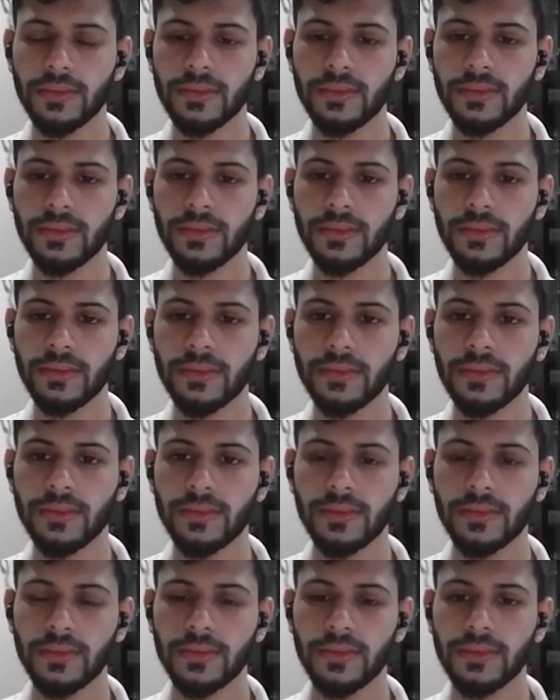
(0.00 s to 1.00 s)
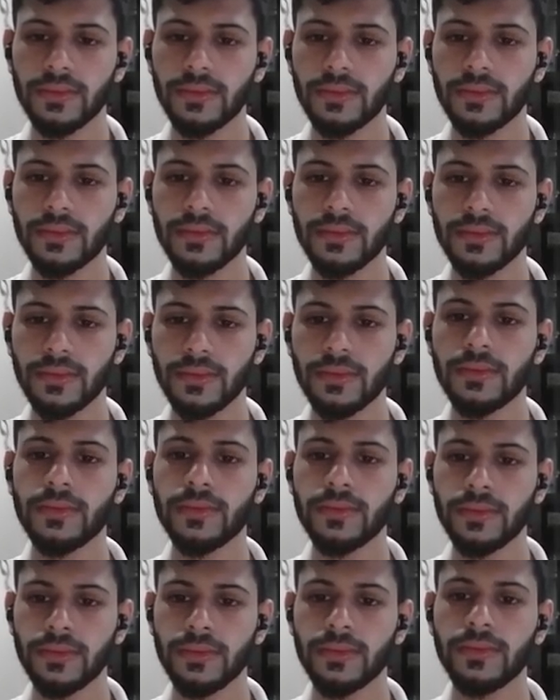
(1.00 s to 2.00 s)

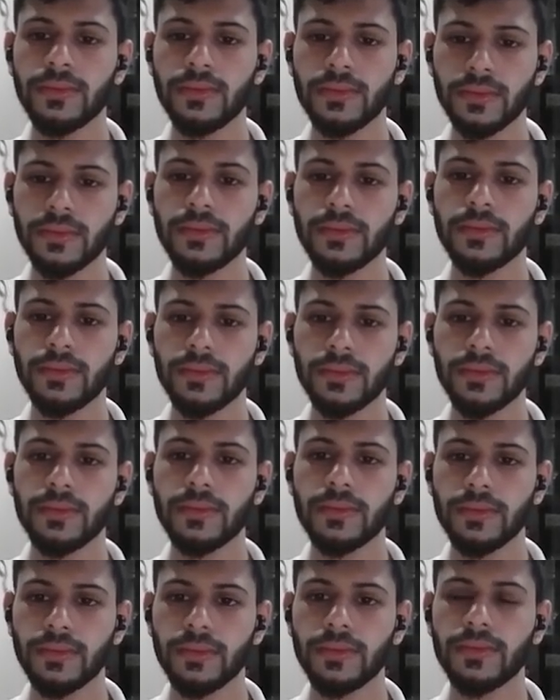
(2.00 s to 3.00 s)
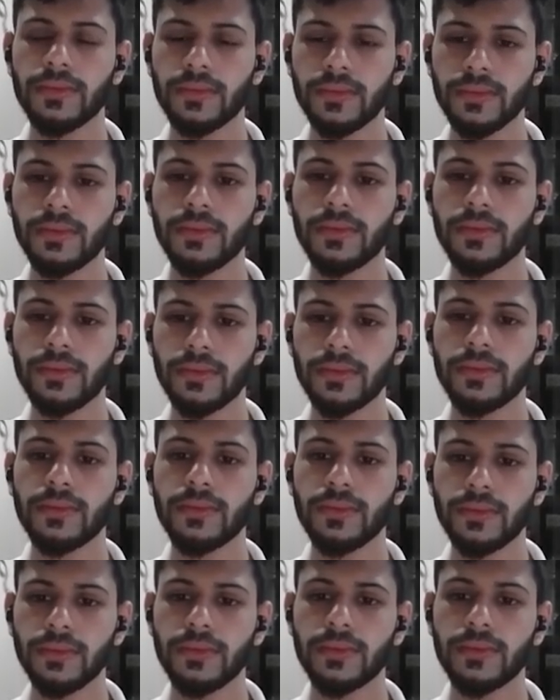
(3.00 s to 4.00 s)

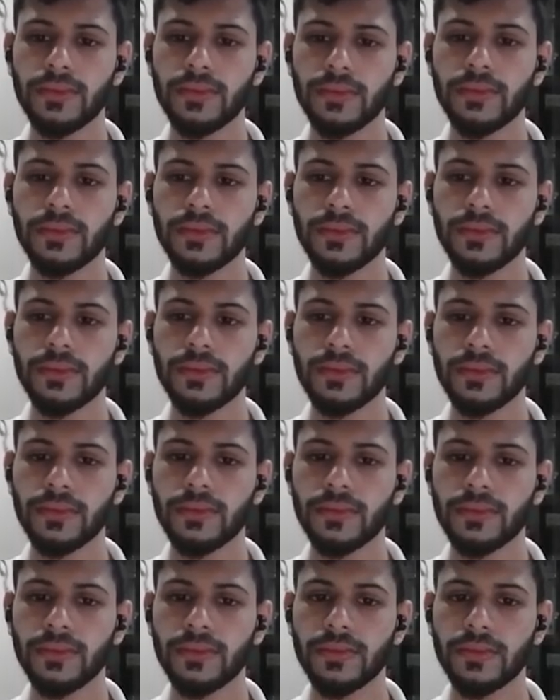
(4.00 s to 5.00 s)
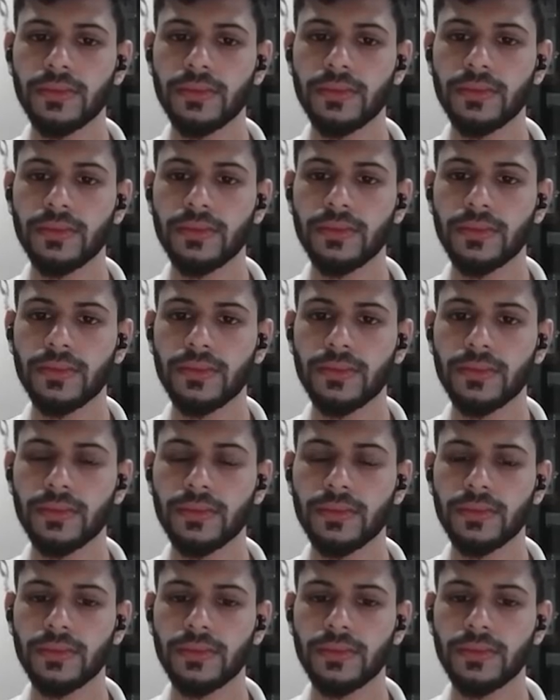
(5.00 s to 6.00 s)

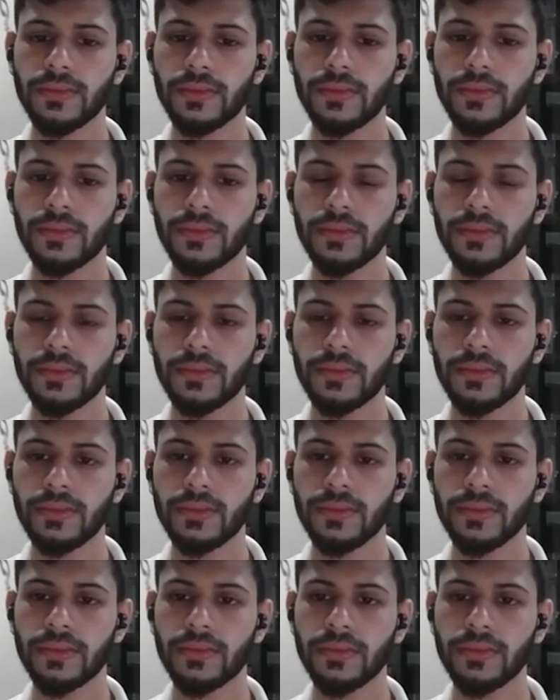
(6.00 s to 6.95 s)
(not speaking)